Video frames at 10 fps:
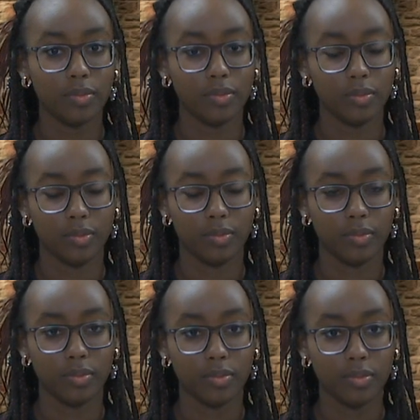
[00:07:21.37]

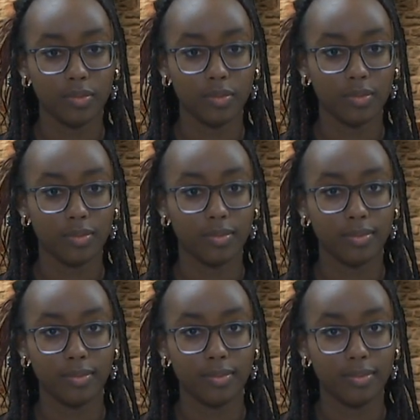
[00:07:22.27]

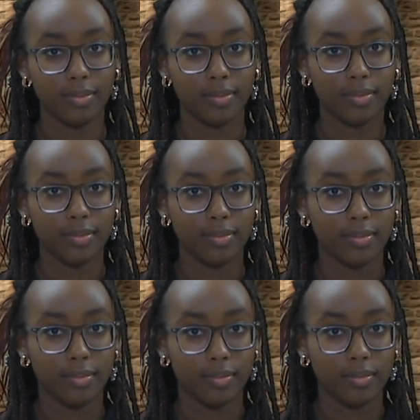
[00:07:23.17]

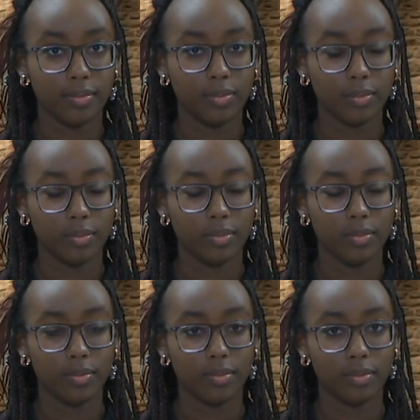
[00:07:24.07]

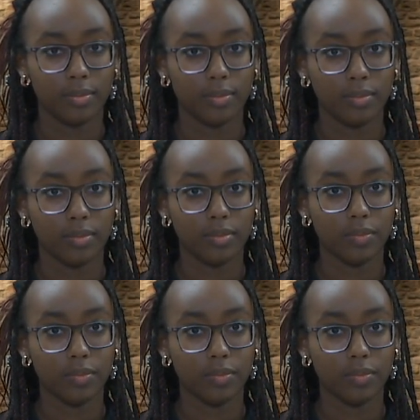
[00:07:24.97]
(not speaking)